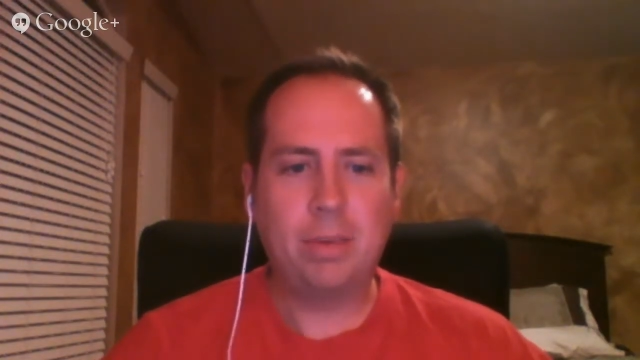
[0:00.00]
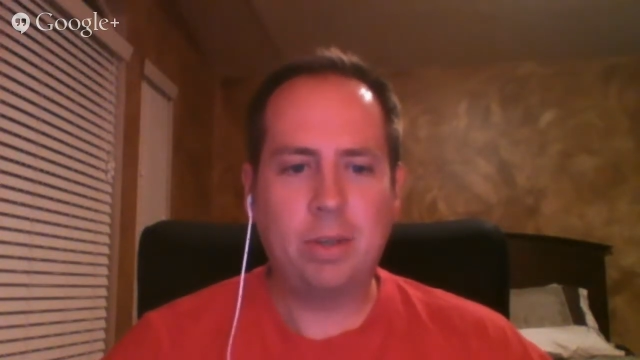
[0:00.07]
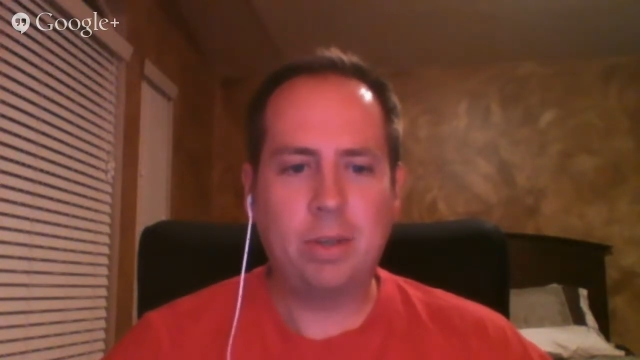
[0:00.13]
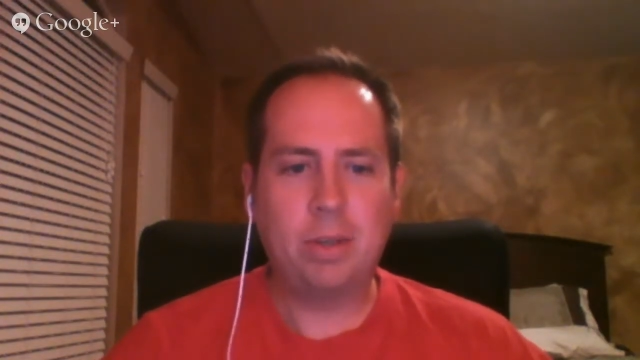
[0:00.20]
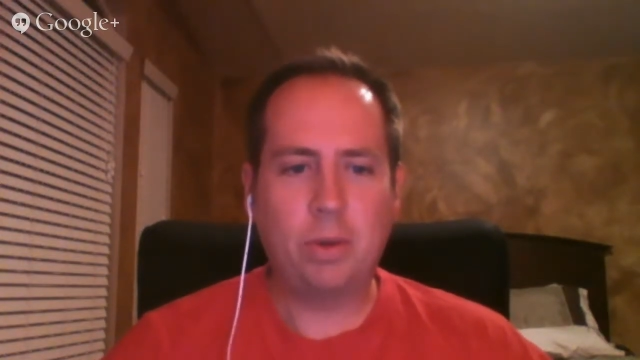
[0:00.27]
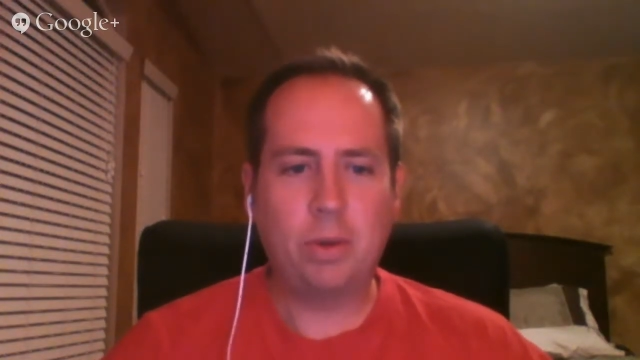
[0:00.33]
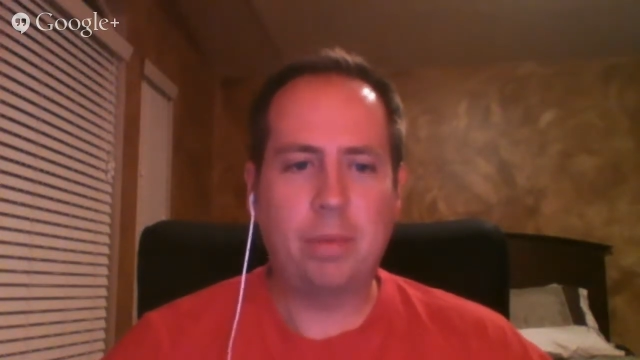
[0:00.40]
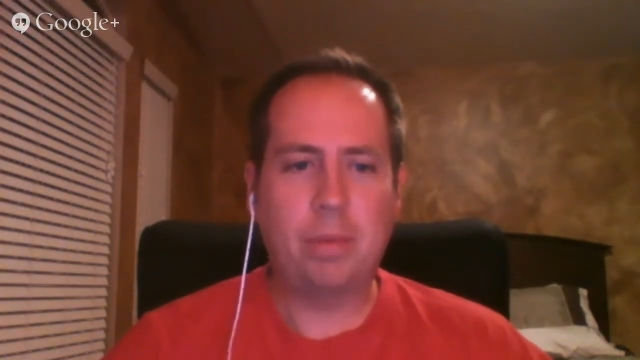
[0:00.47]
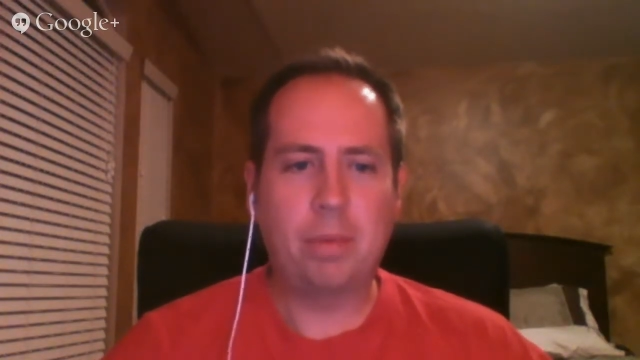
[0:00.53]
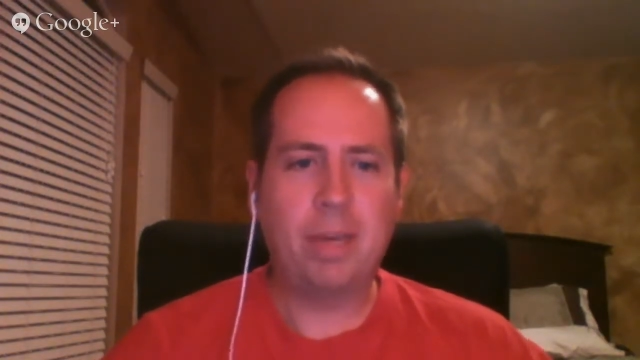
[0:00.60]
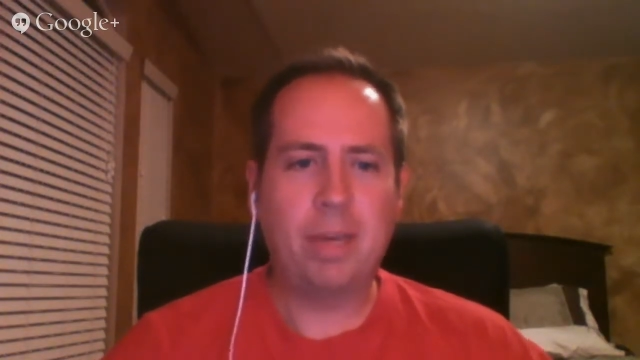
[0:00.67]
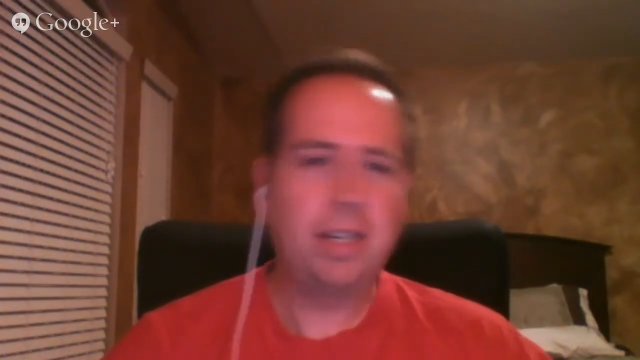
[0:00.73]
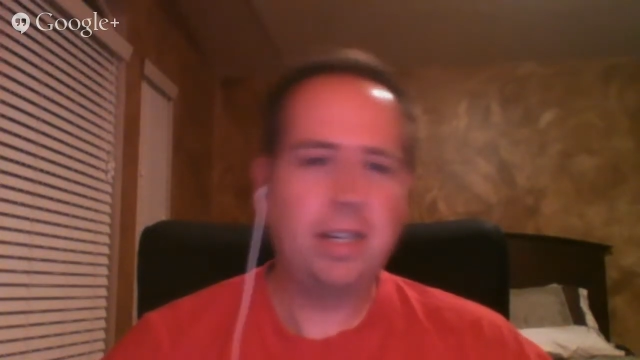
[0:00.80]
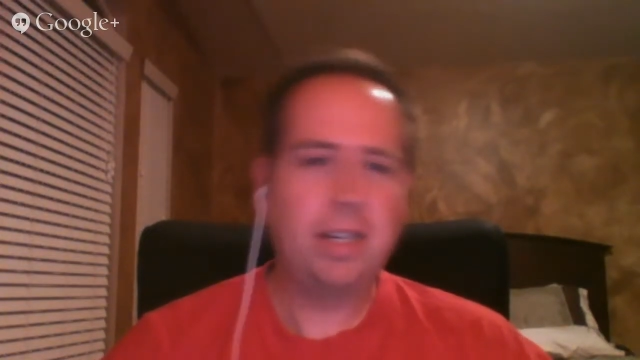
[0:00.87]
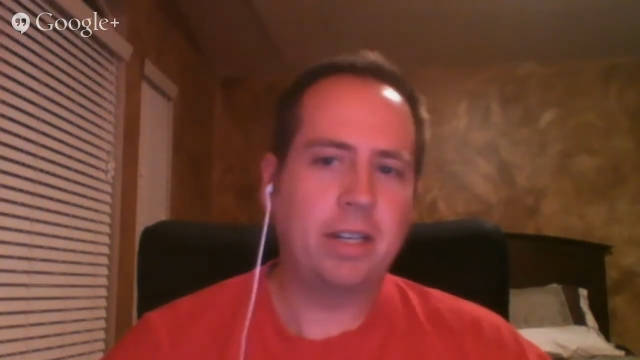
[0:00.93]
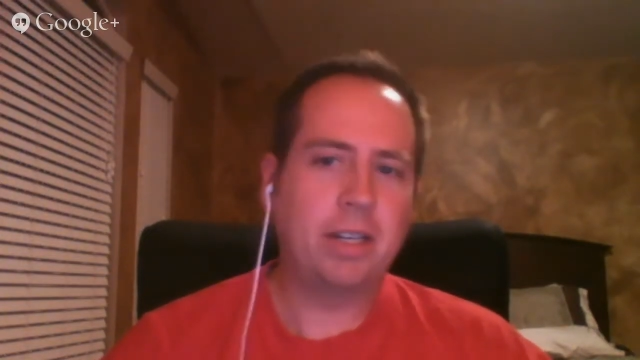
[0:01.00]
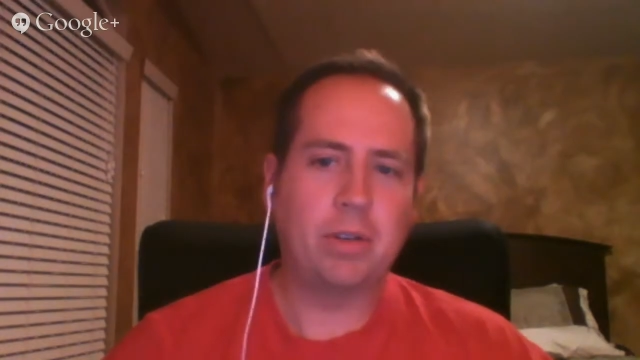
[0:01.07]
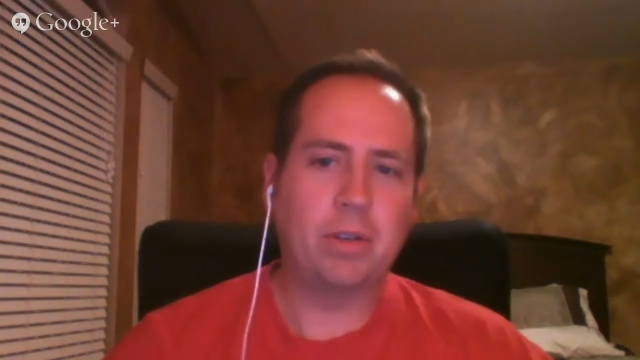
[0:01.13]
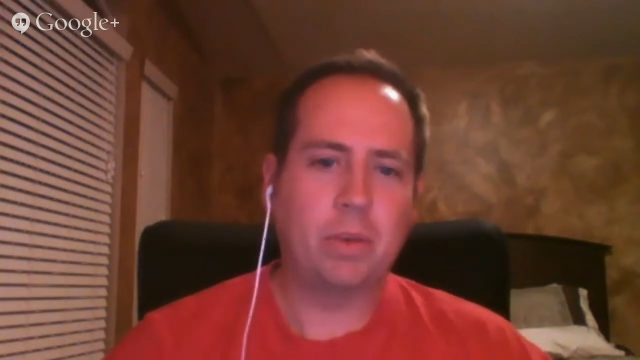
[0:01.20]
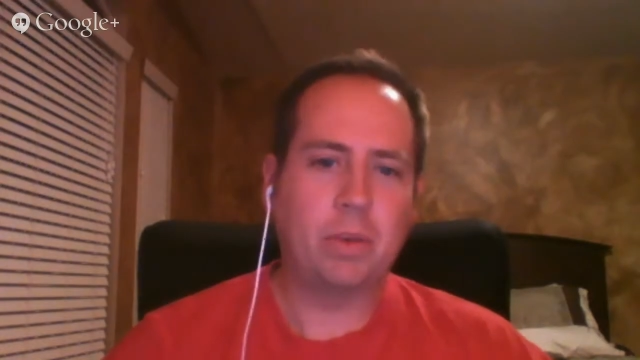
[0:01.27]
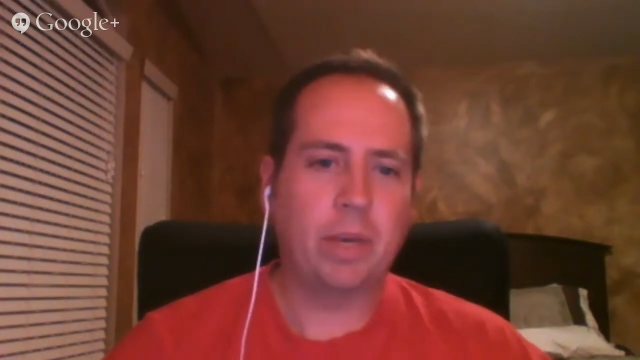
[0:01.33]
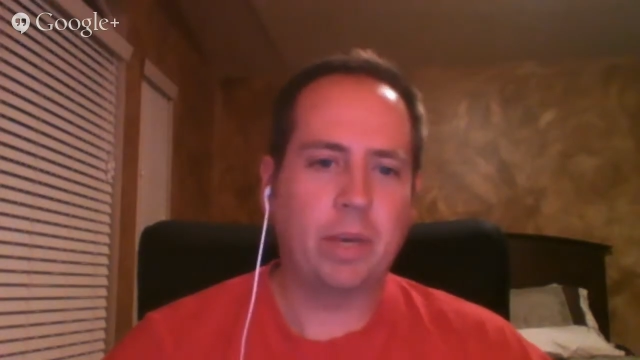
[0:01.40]
you what I've been painting here real
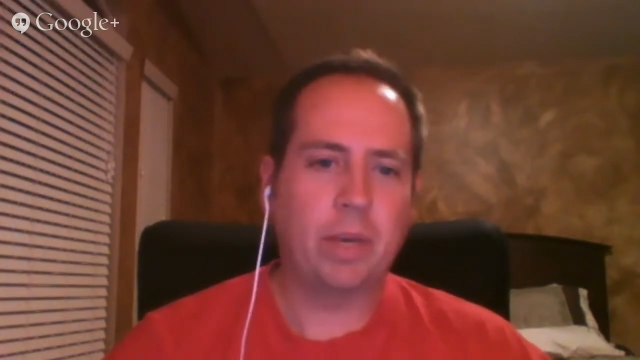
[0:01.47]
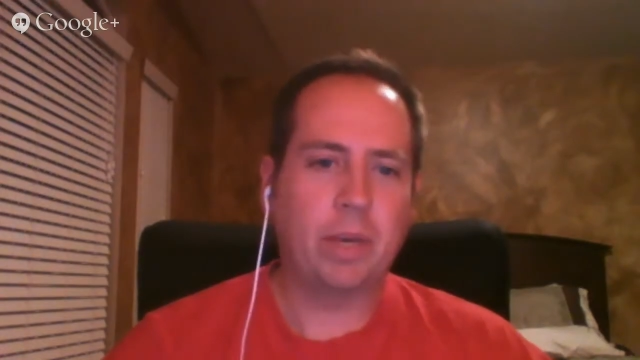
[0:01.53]
quick.